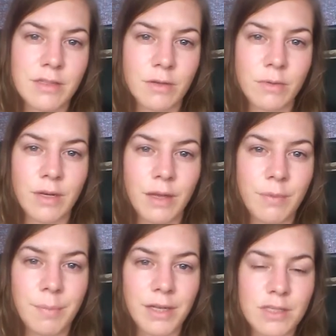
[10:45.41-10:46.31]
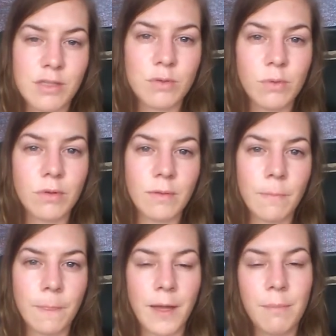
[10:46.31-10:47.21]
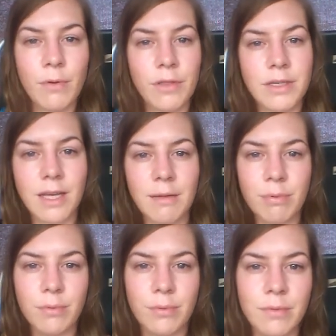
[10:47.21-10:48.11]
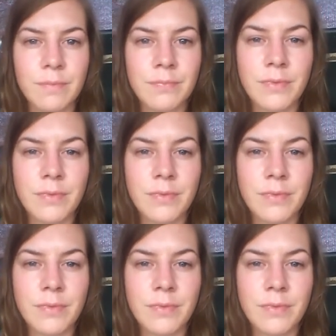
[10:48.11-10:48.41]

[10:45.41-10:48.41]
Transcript: So when I went back to school, I'm more the type who